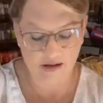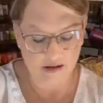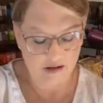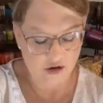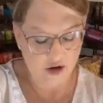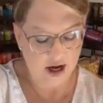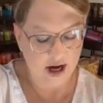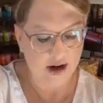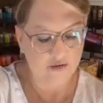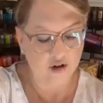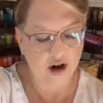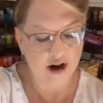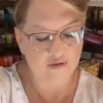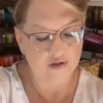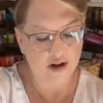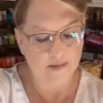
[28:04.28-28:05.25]
that Creative
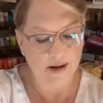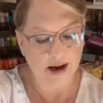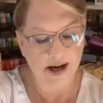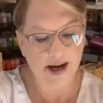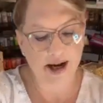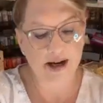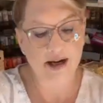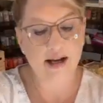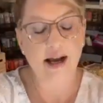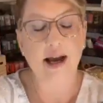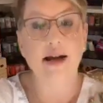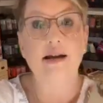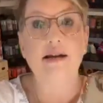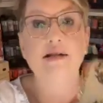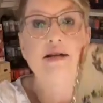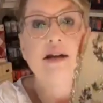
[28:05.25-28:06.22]
Crafting by Katie
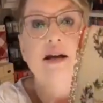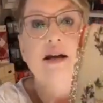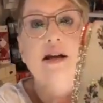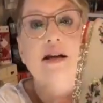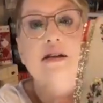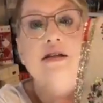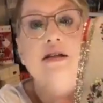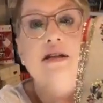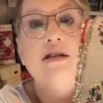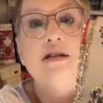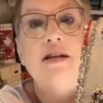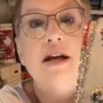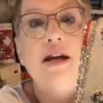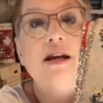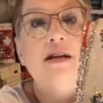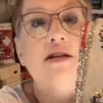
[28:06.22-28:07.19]
has. This
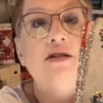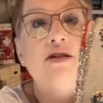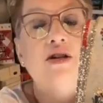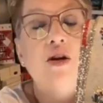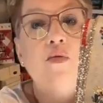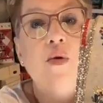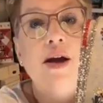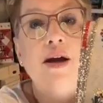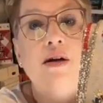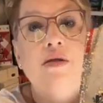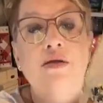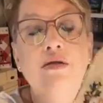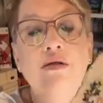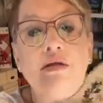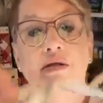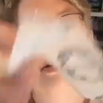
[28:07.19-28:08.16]
says
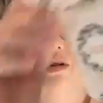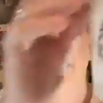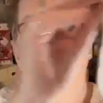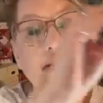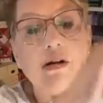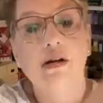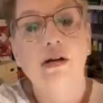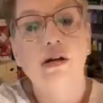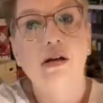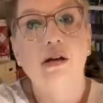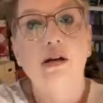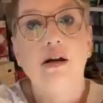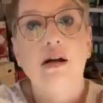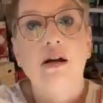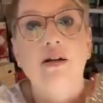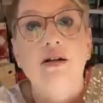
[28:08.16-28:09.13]
Noel.
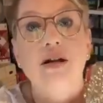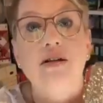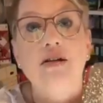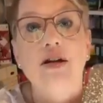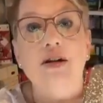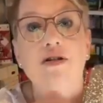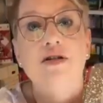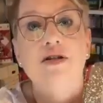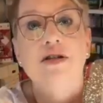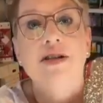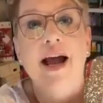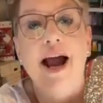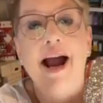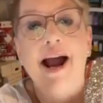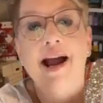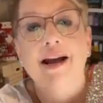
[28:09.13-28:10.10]
And then there's
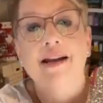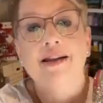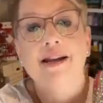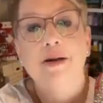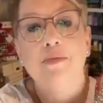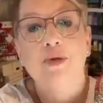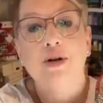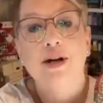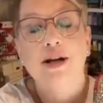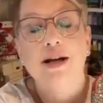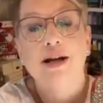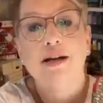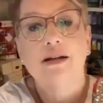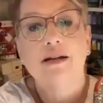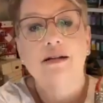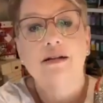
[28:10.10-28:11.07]
that. Isn't that
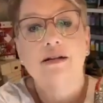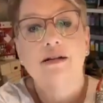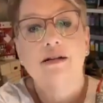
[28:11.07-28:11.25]
pretty?